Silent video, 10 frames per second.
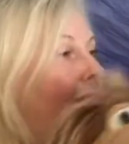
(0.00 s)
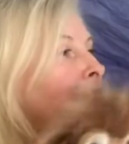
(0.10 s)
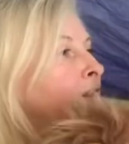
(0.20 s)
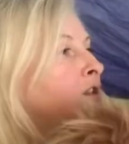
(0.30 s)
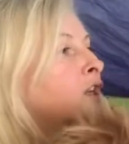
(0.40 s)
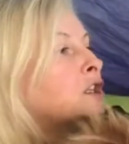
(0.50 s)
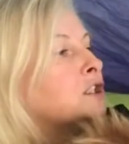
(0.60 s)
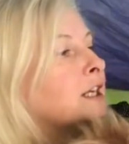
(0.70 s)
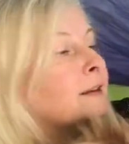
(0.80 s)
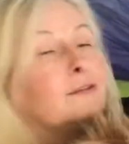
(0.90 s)
searching
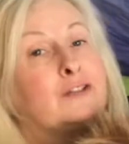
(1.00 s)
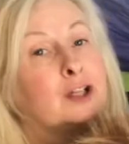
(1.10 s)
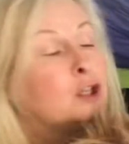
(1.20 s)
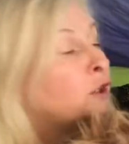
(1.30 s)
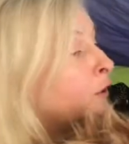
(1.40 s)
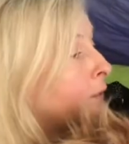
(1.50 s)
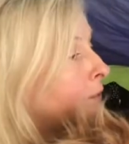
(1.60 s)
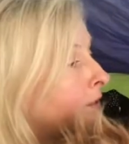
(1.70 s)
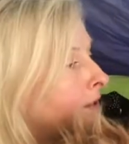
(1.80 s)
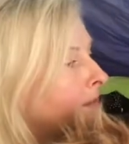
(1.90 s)
for clues.